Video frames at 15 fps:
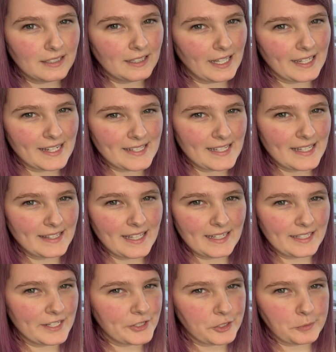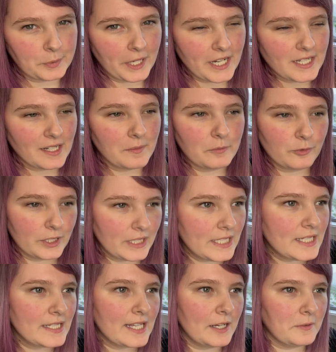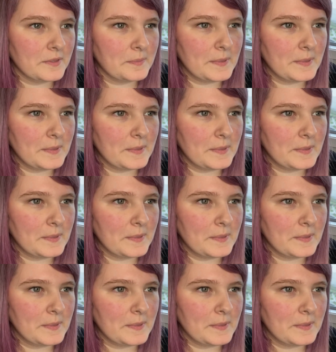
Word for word: like I said, that initial brain dump really just helps